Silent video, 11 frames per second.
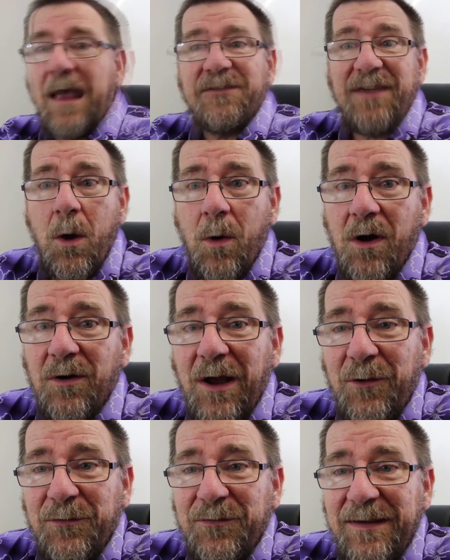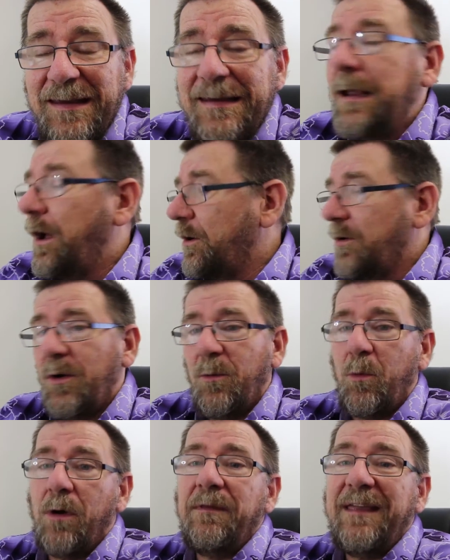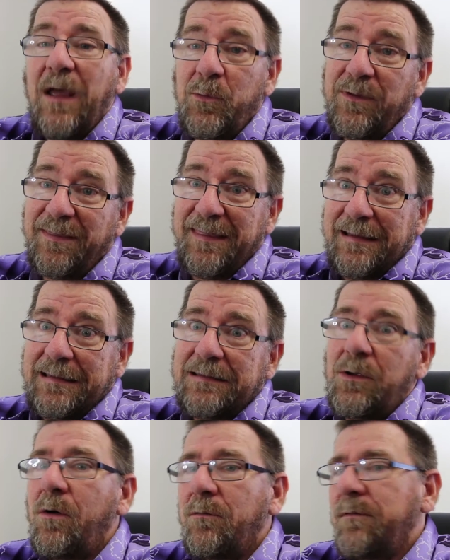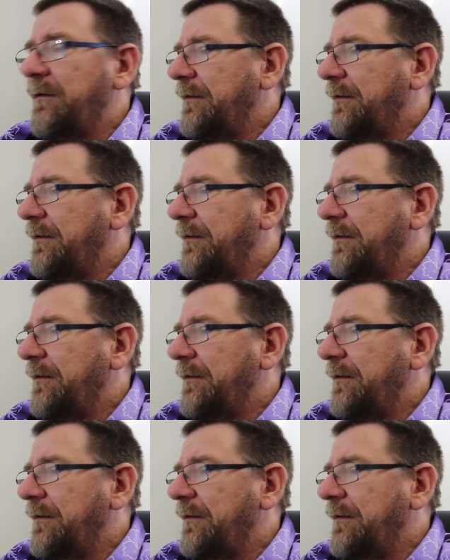So I'll go see what the owner thinks of